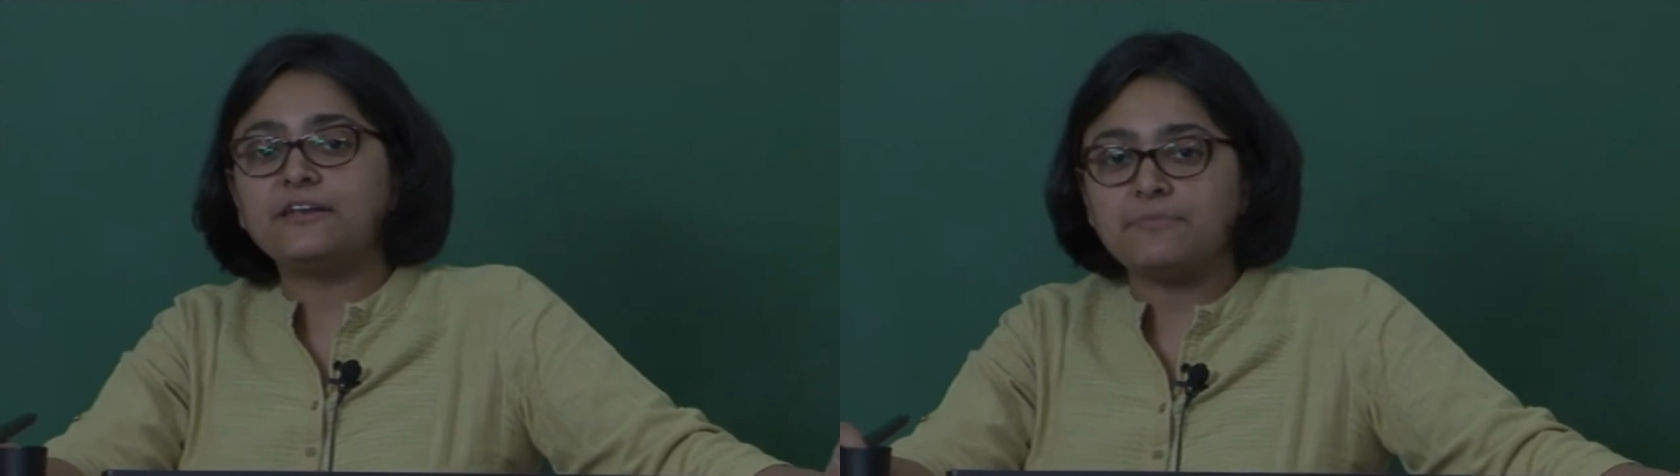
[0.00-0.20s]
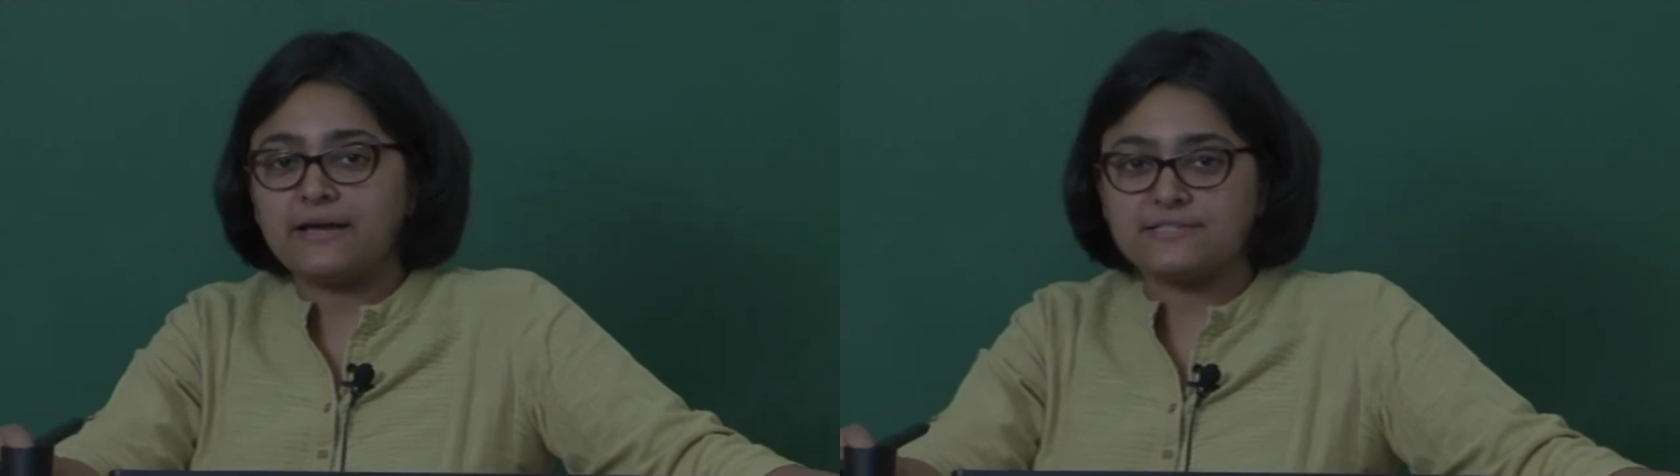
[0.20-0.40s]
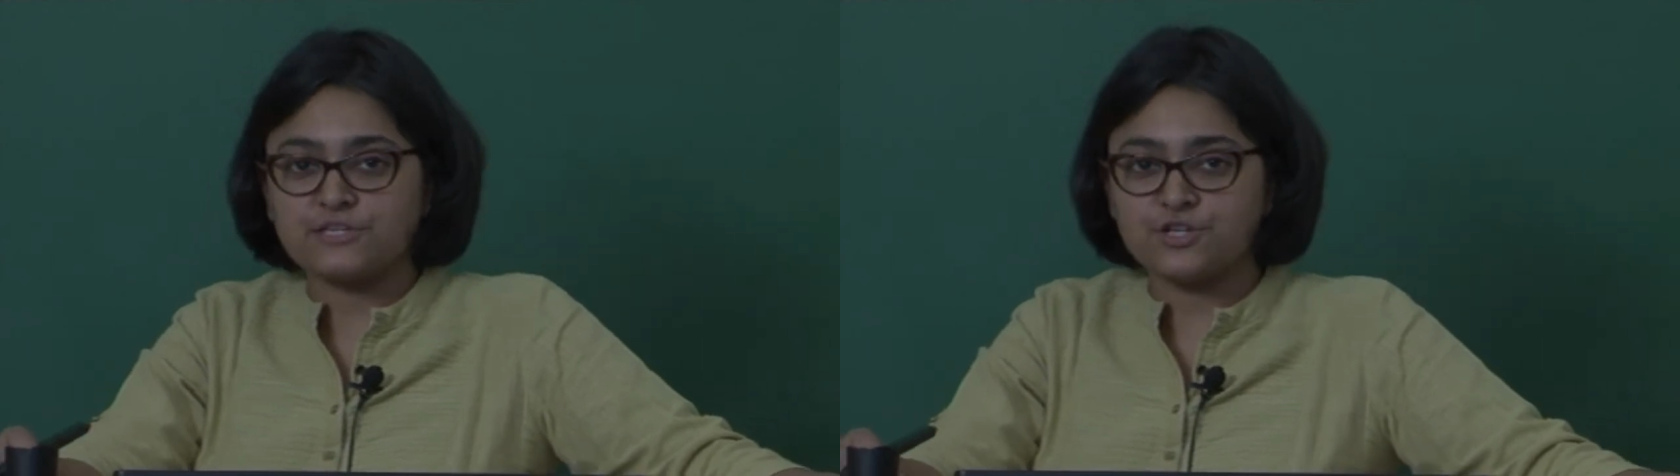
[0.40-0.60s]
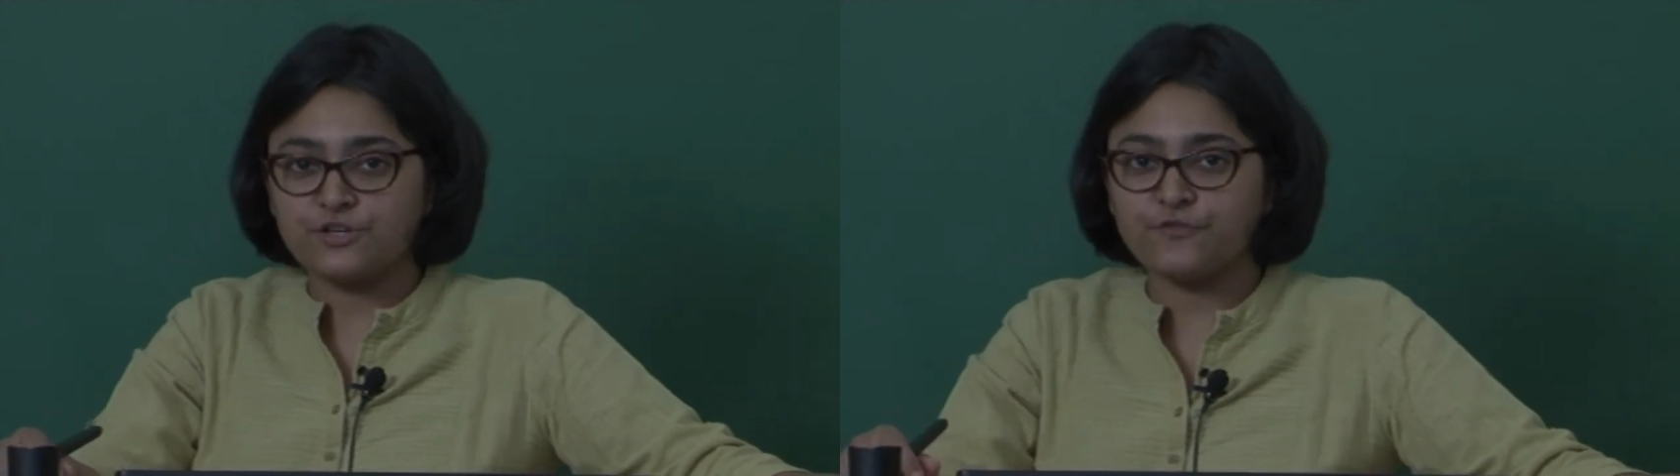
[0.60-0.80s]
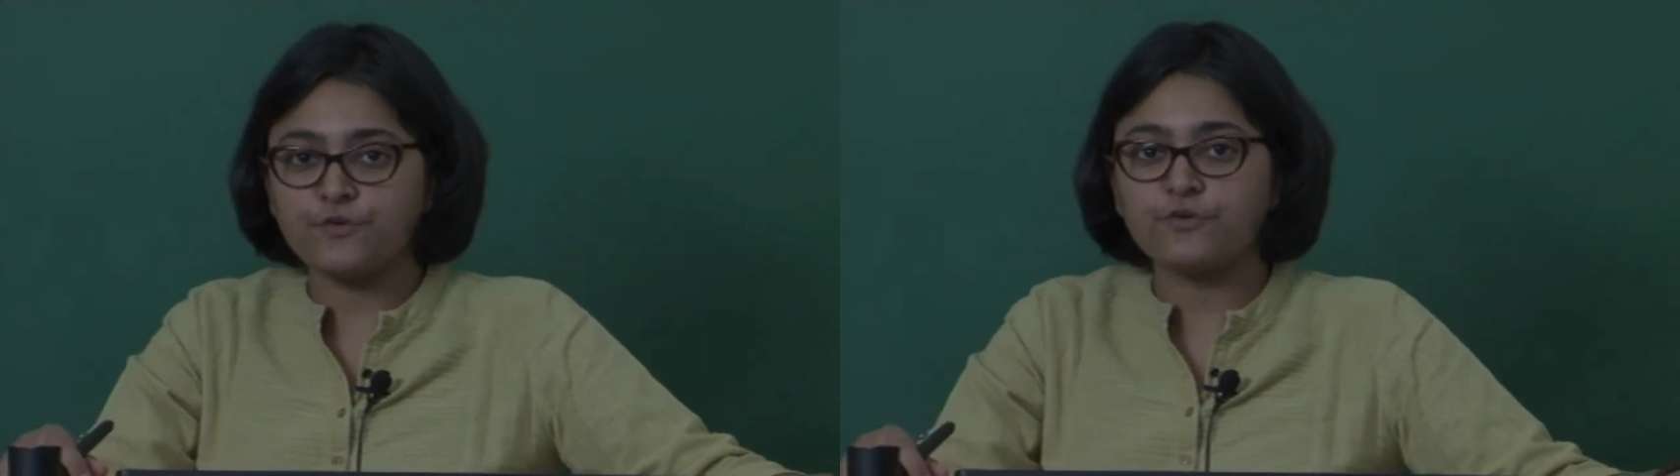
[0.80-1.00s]

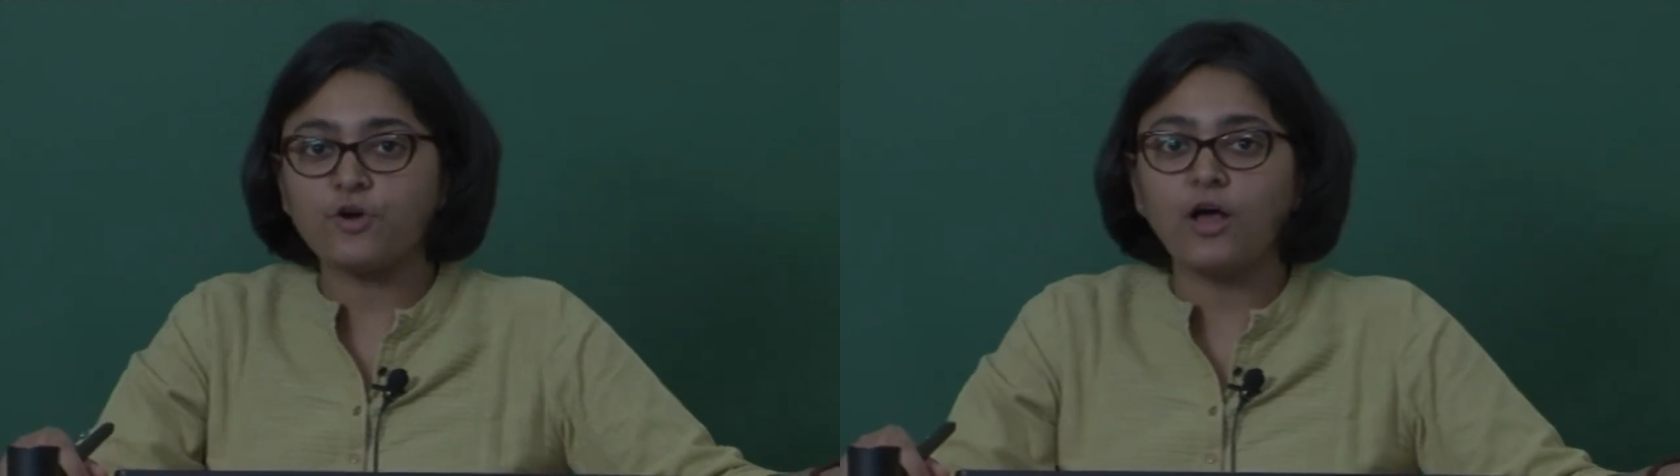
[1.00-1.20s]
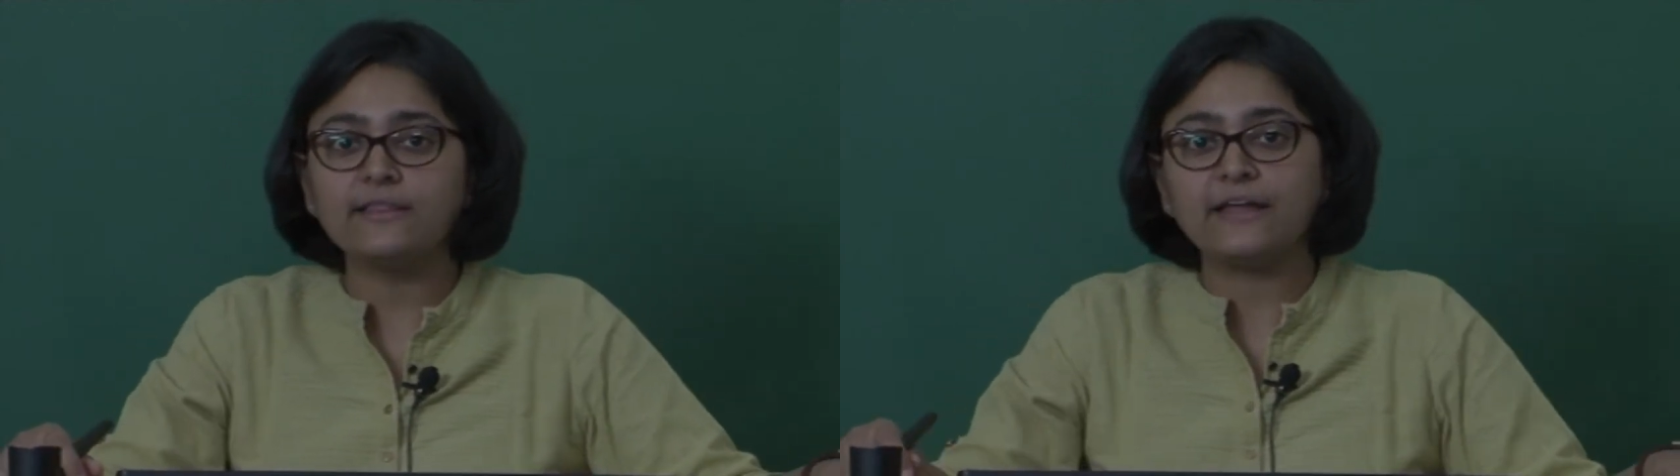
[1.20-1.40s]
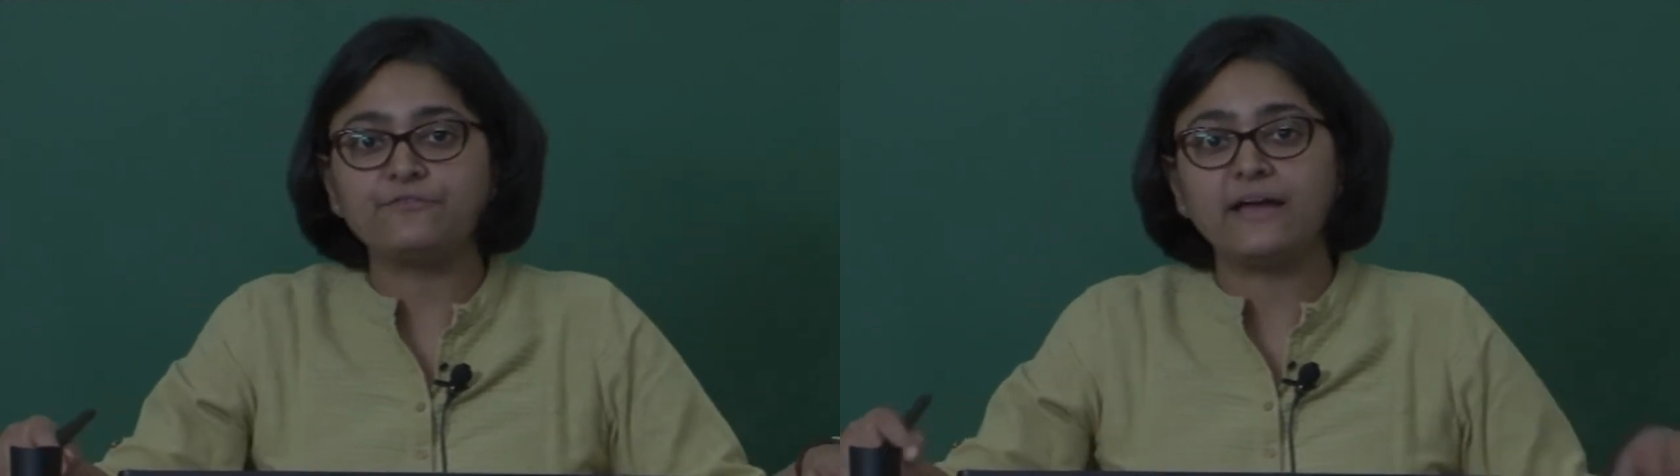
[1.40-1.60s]
randomization. If you recall that